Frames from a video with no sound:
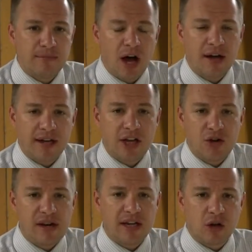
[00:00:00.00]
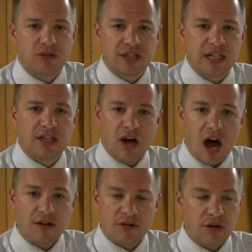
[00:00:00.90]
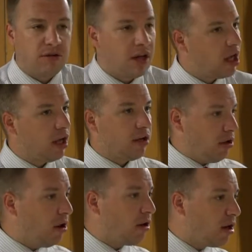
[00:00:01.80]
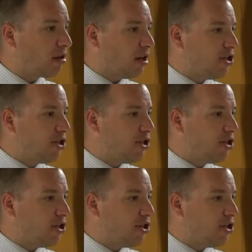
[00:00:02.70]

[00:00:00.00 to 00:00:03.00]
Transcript: Mom, Dad, you need to go see the doctor. You, you don't look good.